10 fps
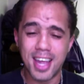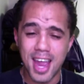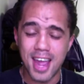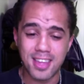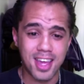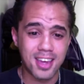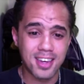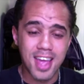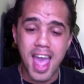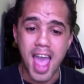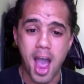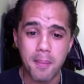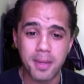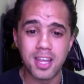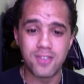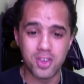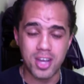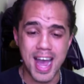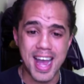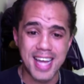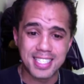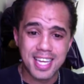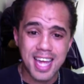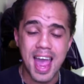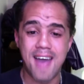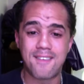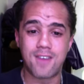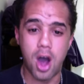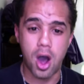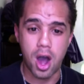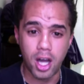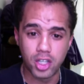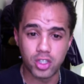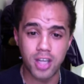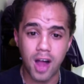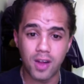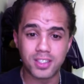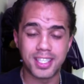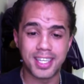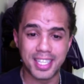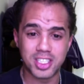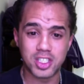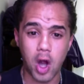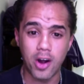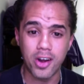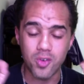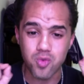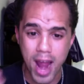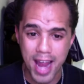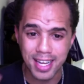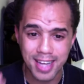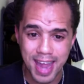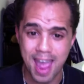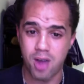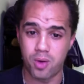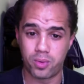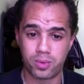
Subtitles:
and then how many of you guys have $100 to get started right now?